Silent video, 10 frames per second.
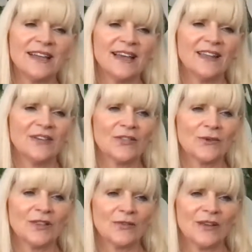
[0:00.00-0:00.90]
Hello,
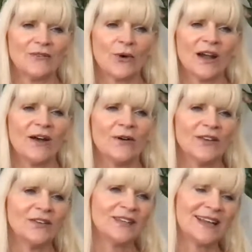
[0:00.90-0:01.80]
334. How are
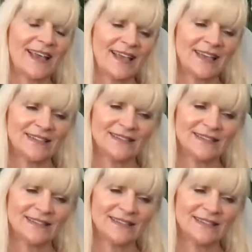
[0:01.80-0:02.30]
you today?